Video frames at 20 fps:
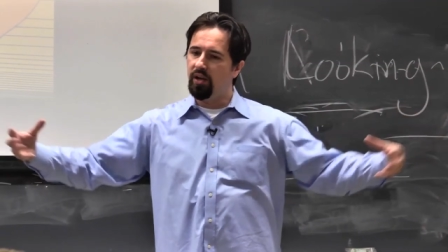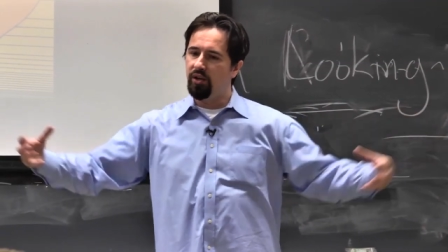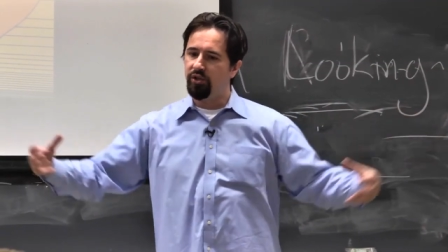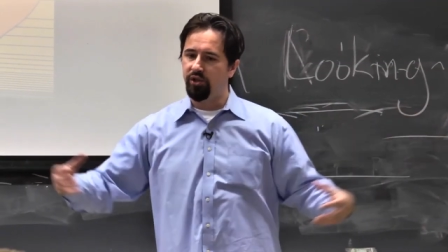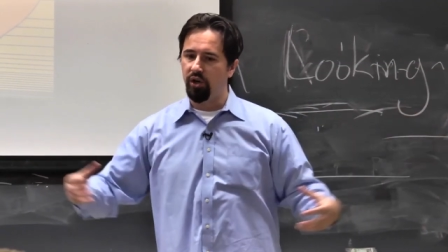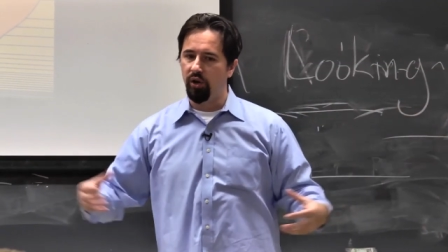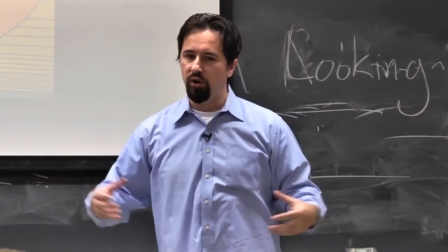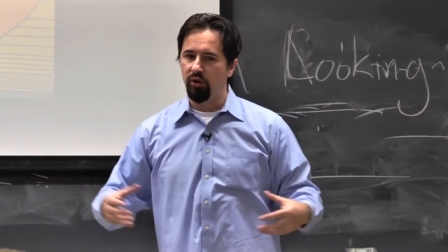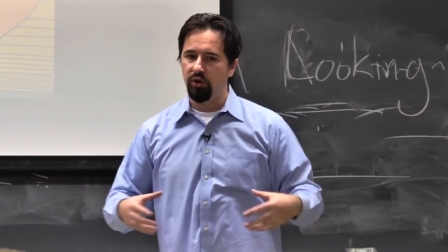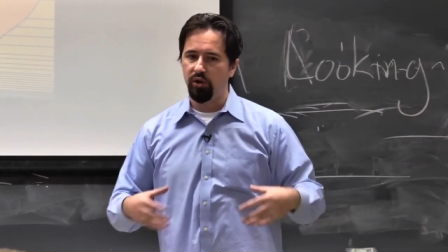
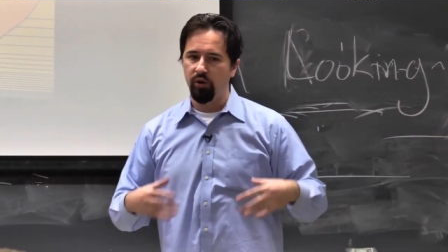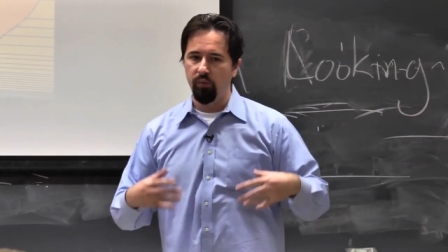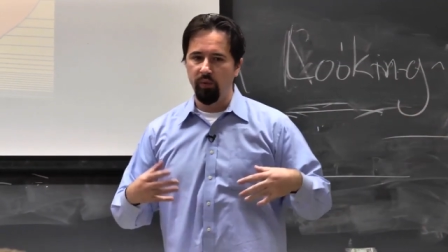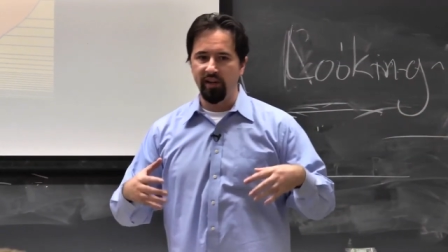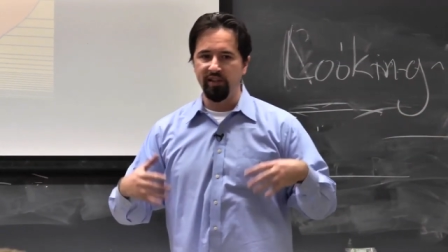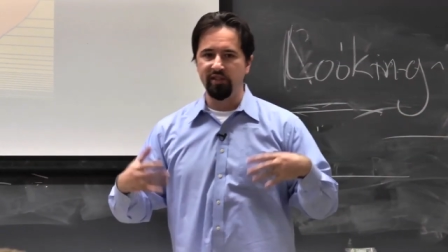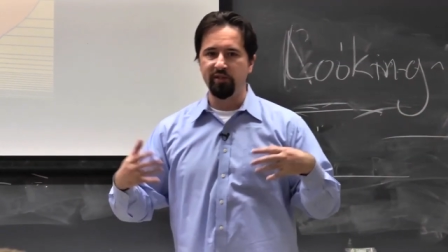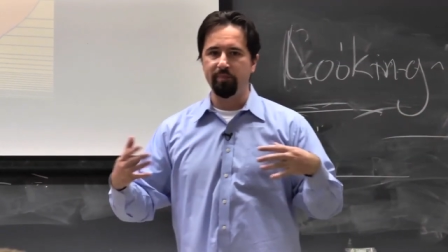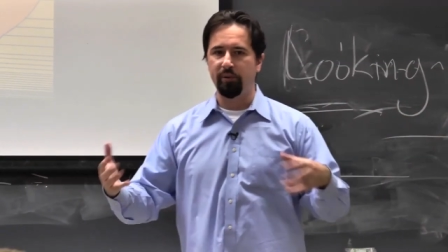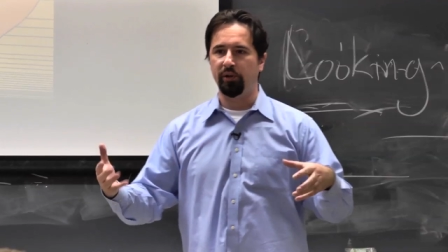So you
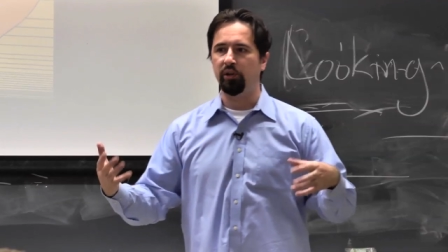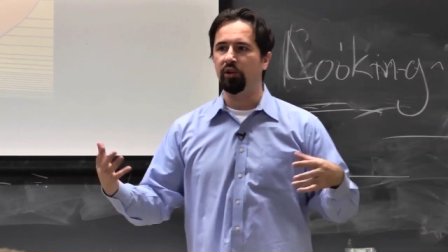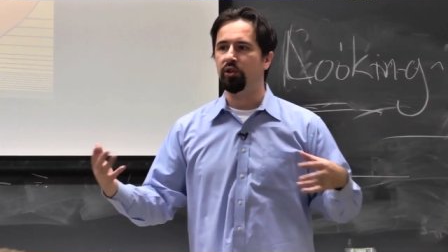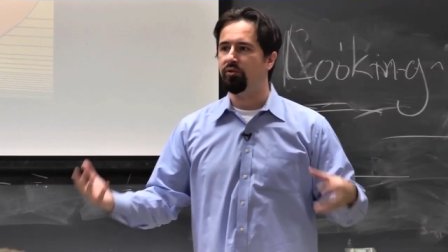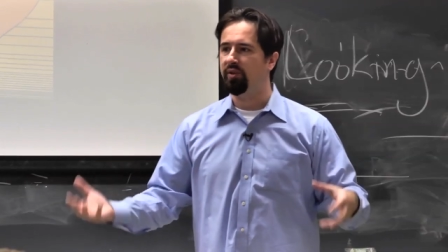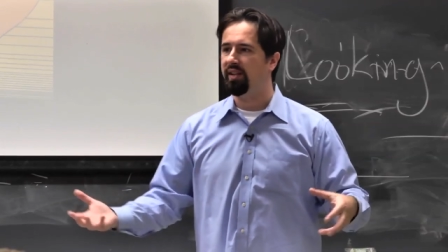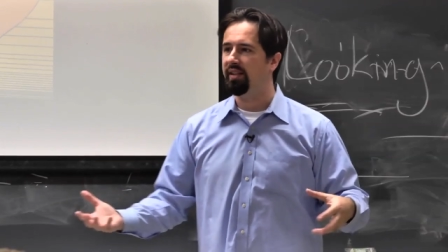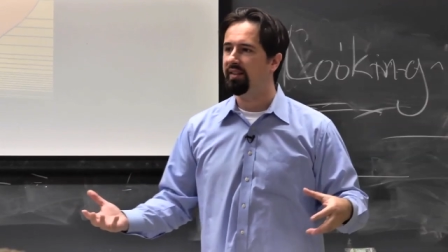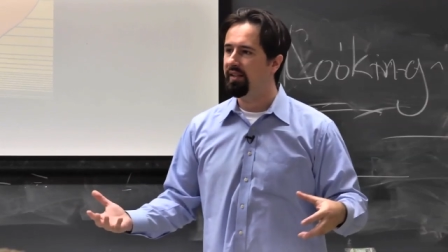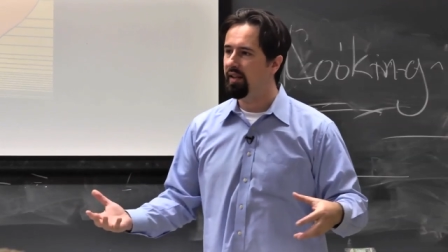want to spur
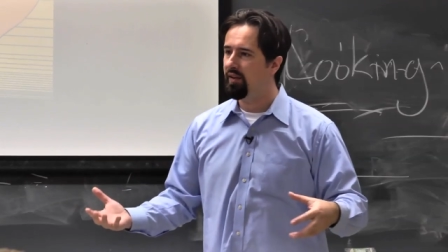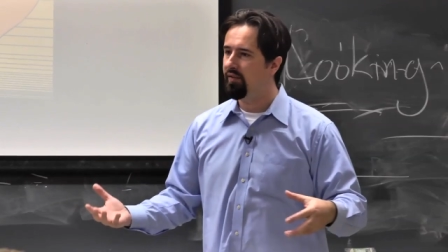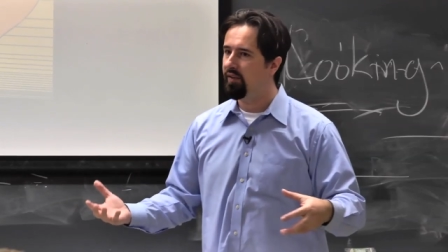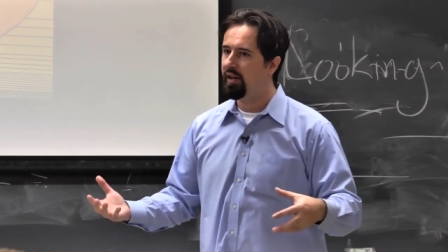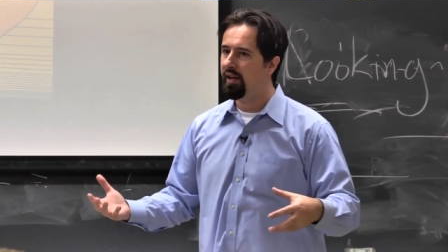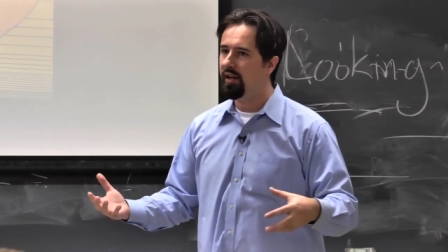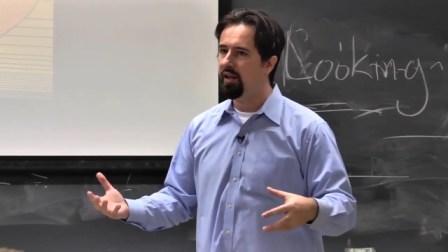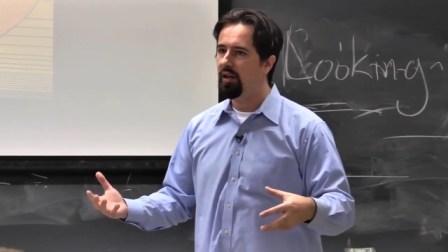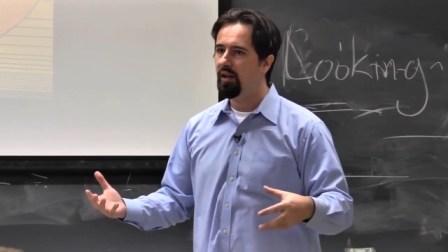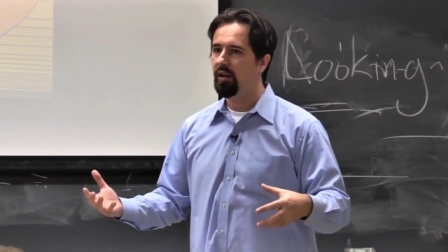
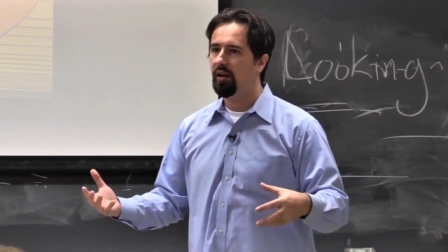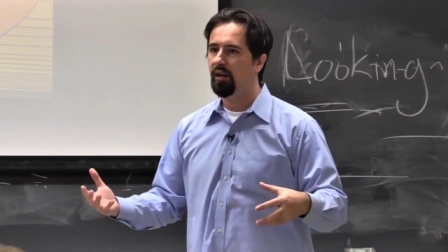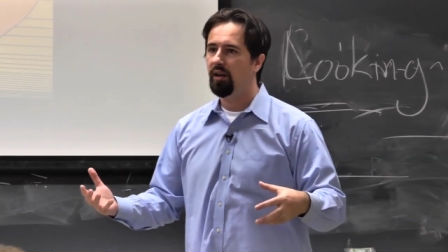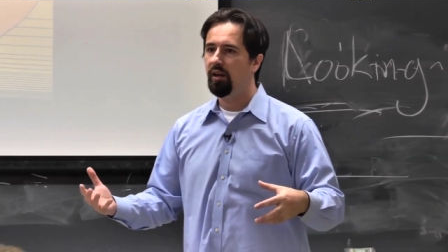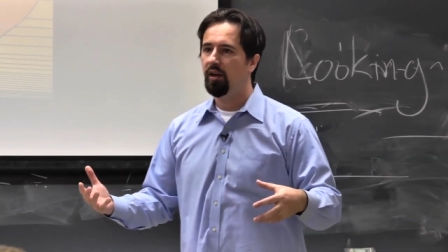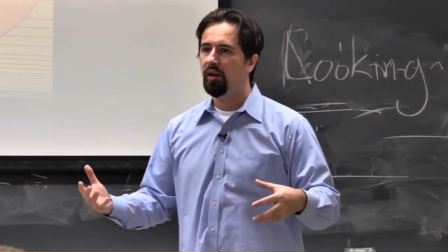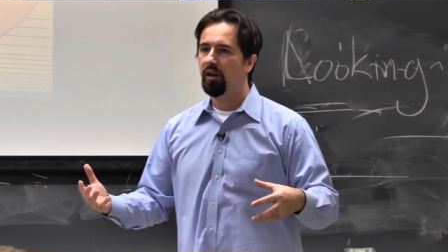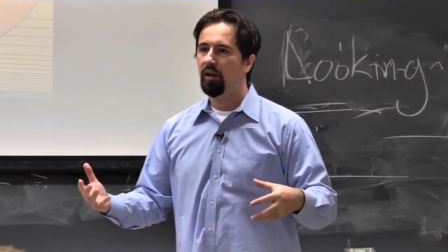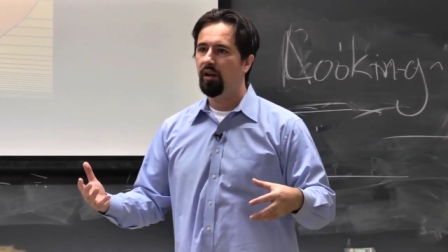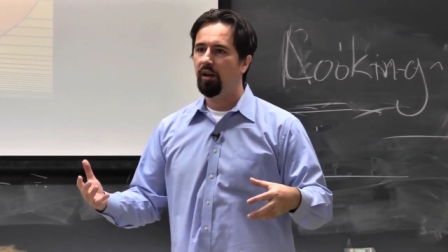creativity,
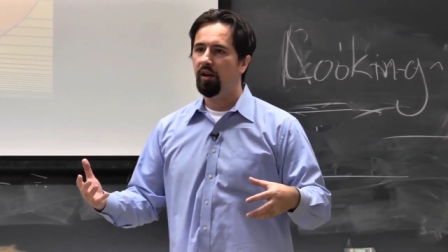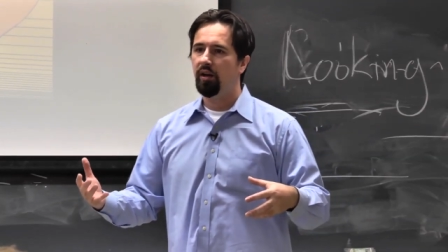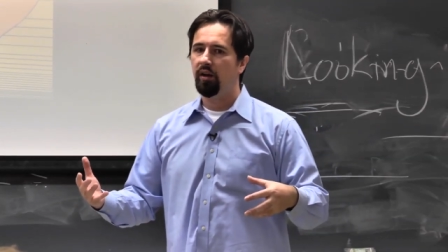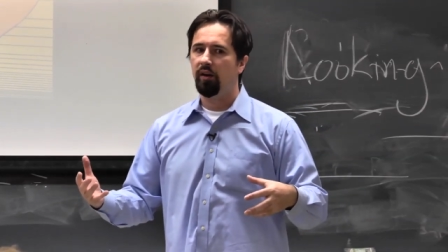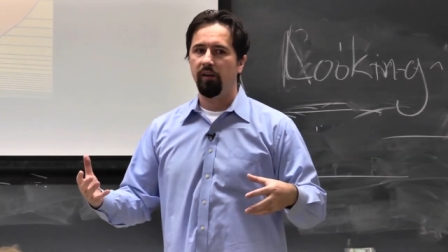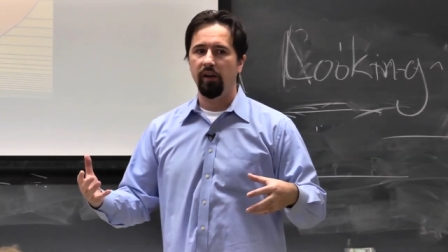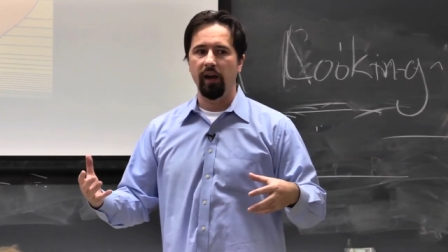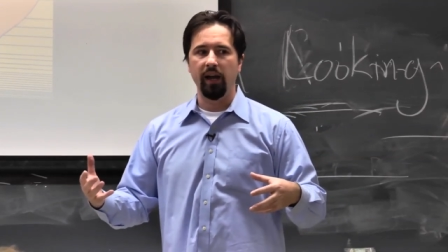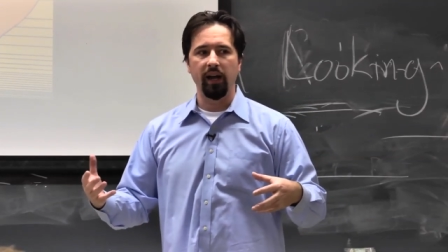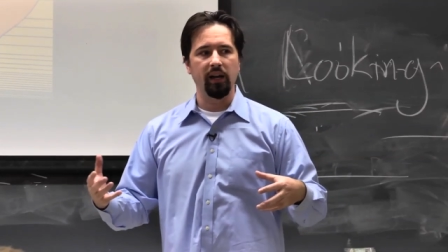
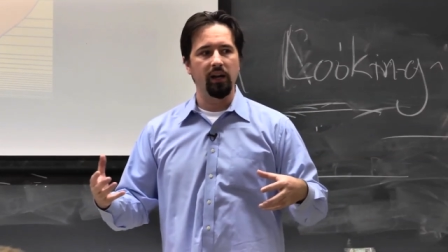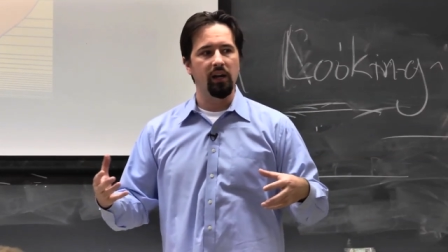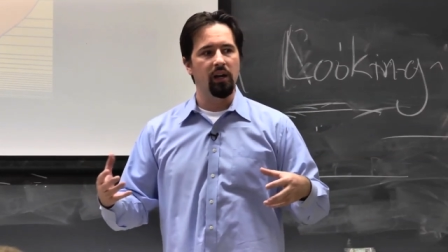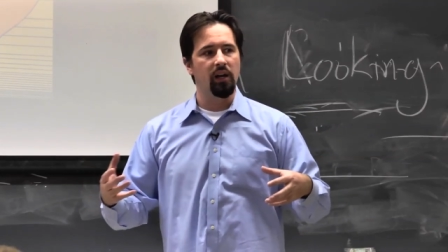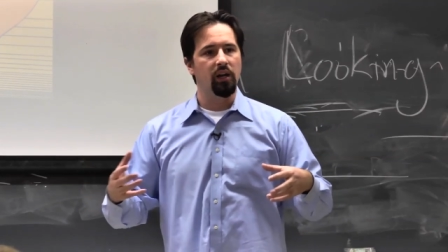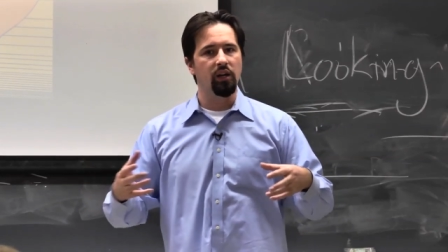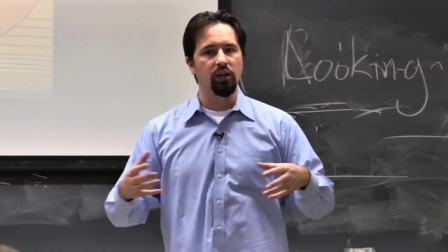right?